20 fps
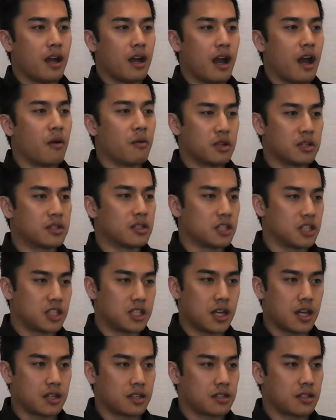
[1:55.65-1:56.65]
I would
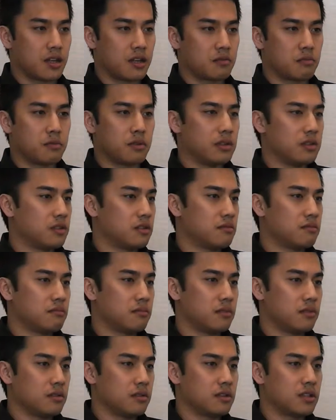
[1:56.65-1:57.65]
suggest that we
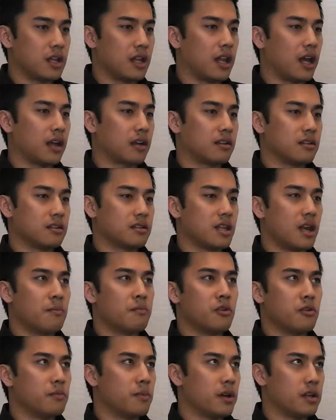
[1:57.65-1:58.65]
select the
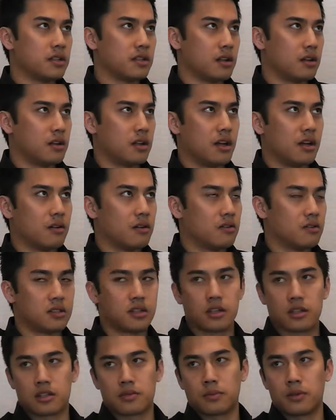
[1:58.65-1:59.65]
sample based on our own
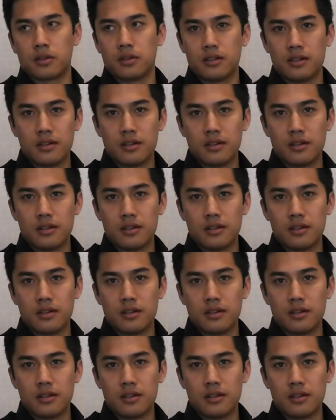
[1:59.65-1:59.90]
judgment.